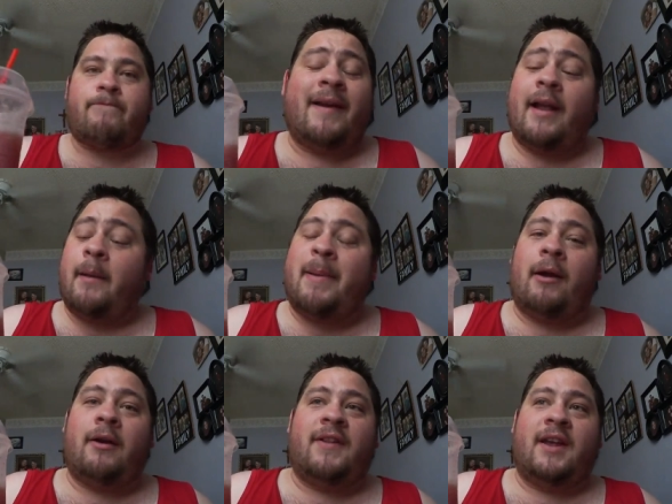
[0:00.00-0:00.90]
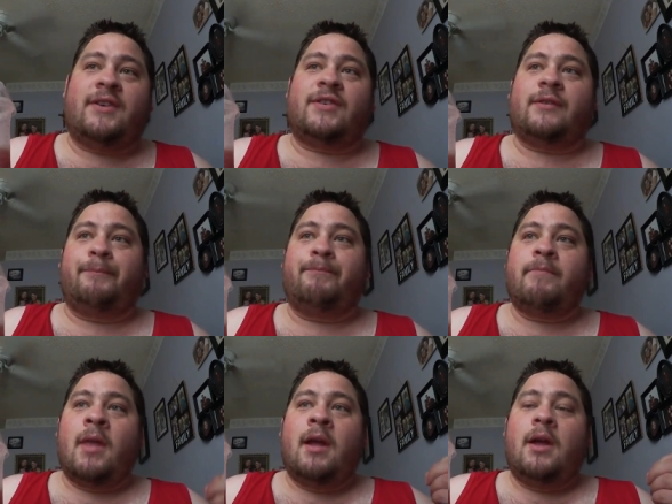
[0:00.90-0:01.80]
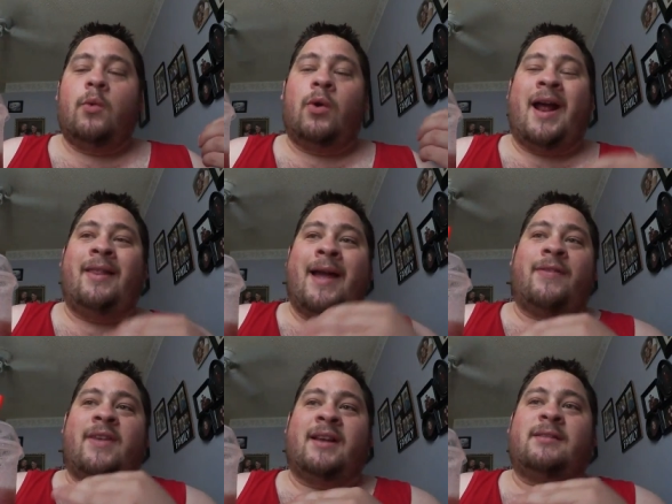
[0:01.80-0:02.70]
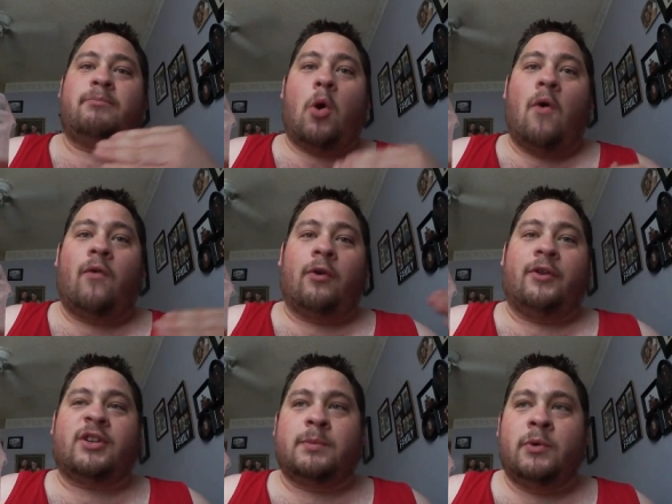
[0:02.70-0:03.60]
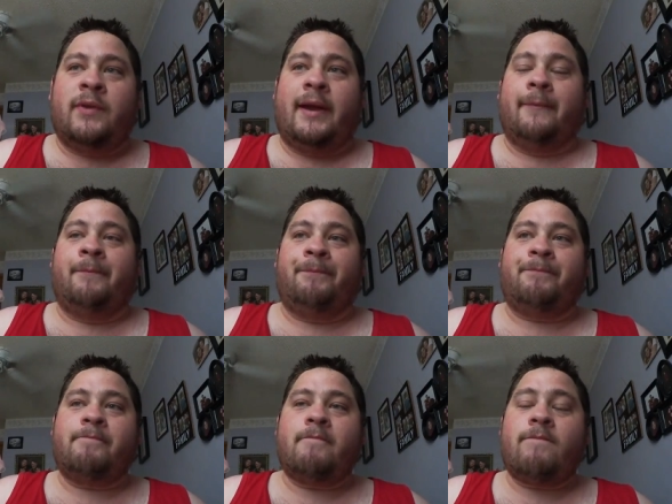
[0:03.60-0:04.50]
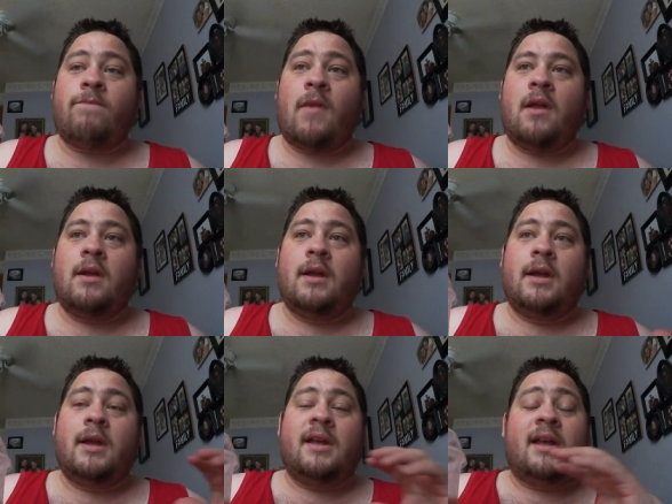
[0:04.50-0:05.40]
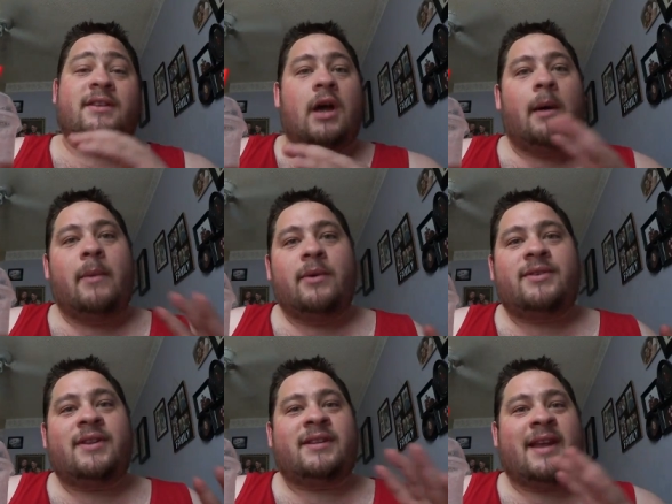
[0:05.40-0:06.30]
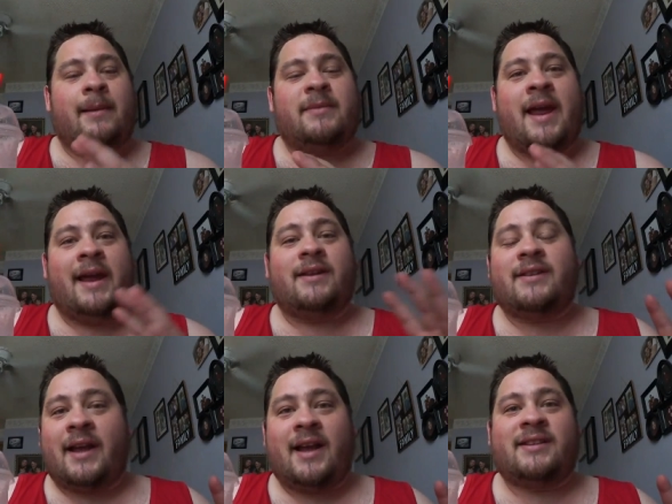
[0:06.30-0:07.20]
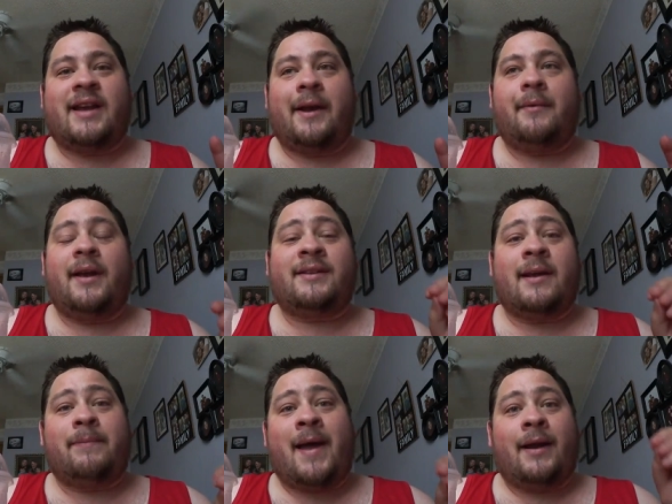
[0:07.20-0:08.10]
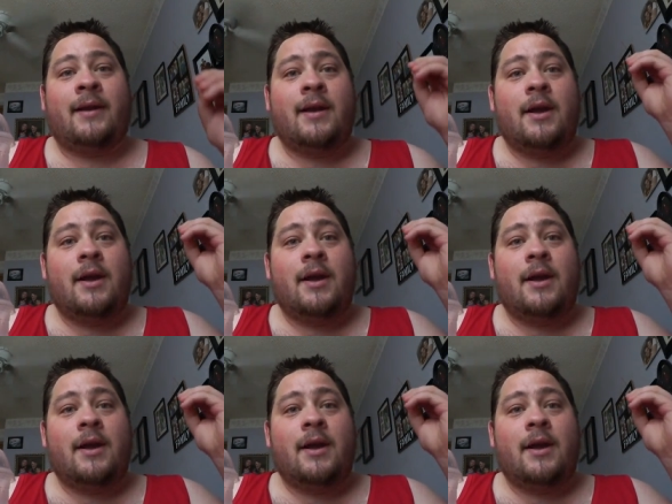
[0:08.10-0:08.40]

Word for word: If I can compare this, would I like this over the smoothie? It's almost the same taste, like I said, except that